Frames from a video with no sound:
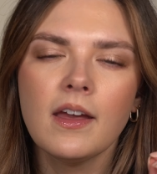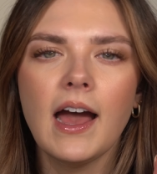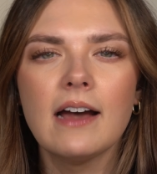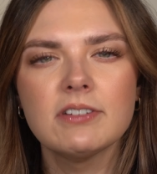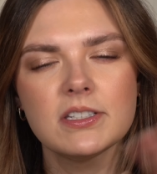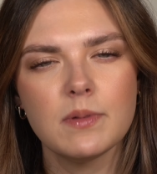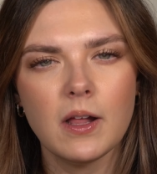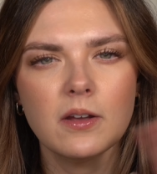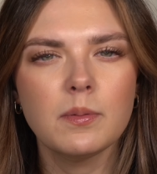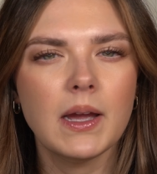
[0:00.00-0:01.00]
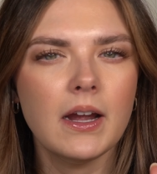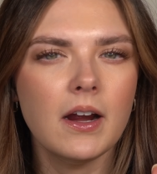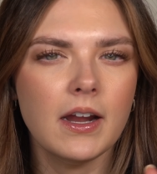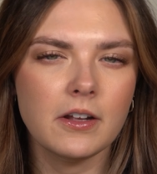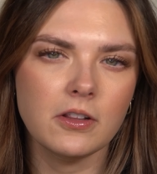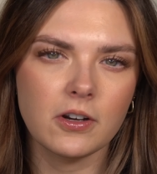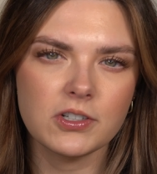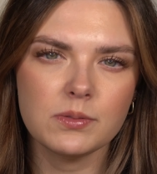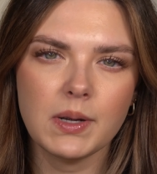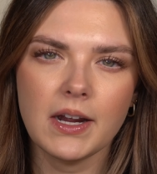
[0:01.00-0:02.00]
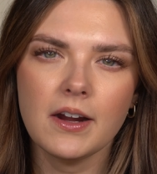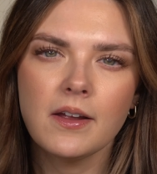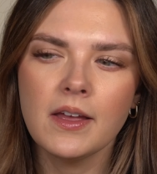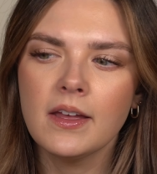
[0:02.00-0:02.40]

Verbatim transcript: I have a smaller pair and a larger pair.